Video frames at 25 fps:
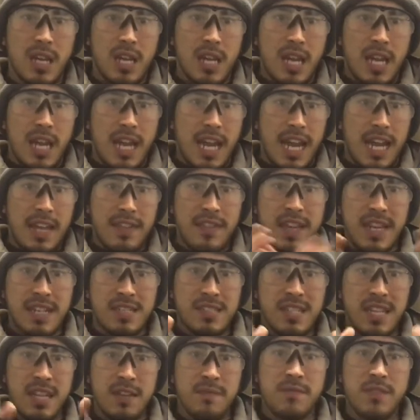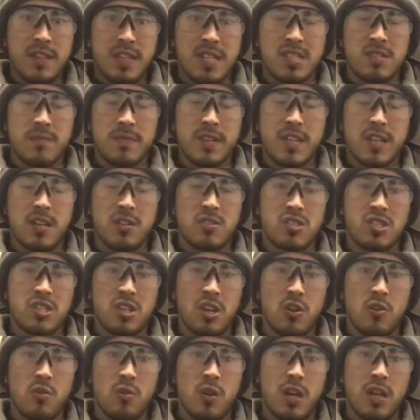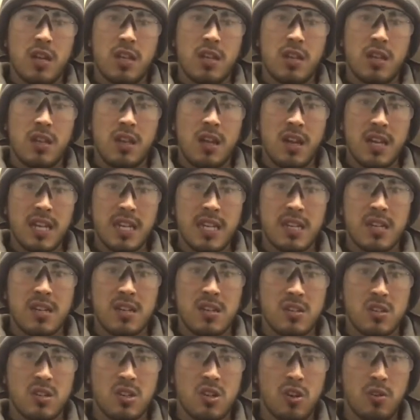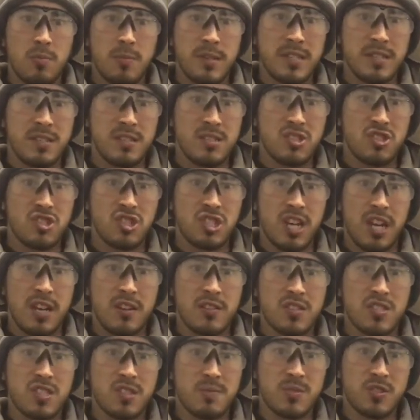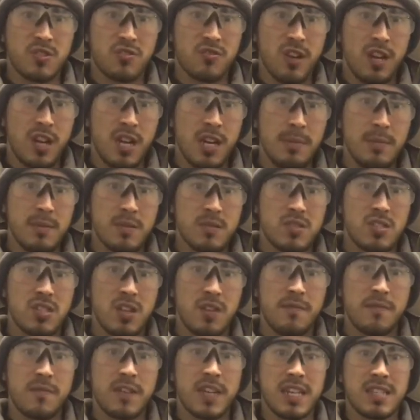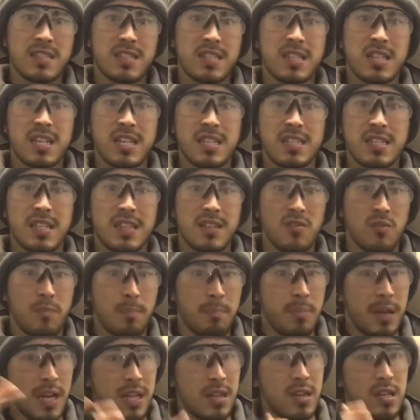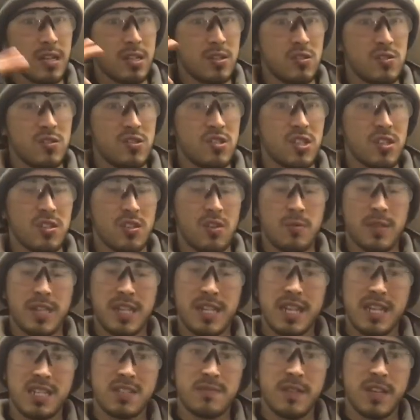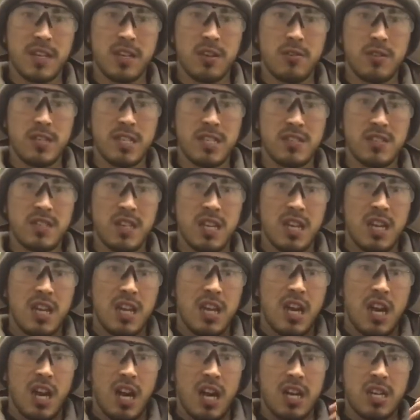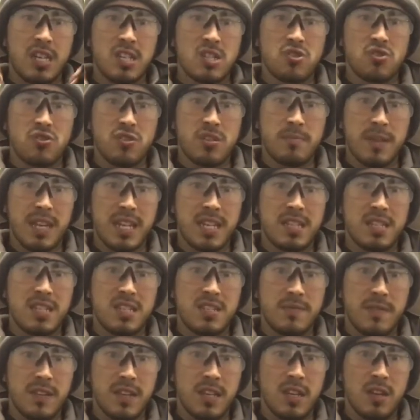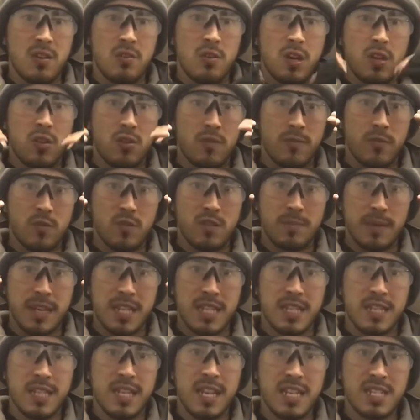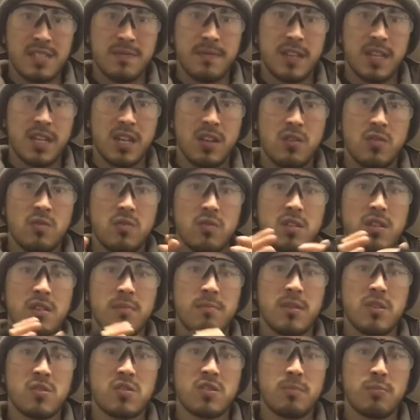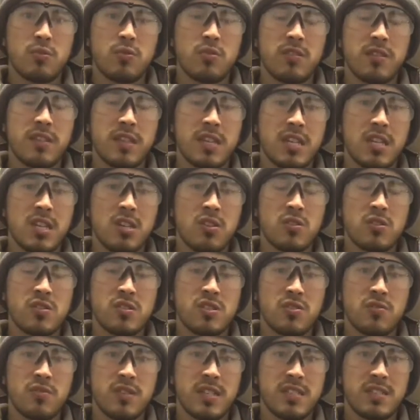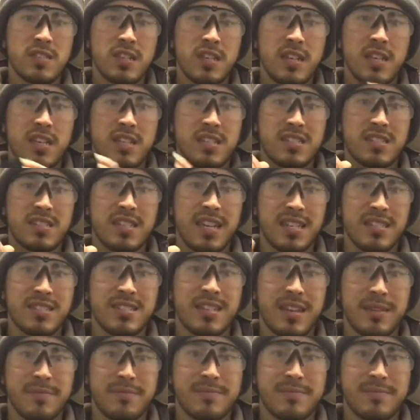And that's it for this video. So like, comment, share and subscribe. Don't forget to click the little bell icon so you know when the next video is. I enjoyed making this video. I look forward to making the next video. The most important thing you can do is stay safe.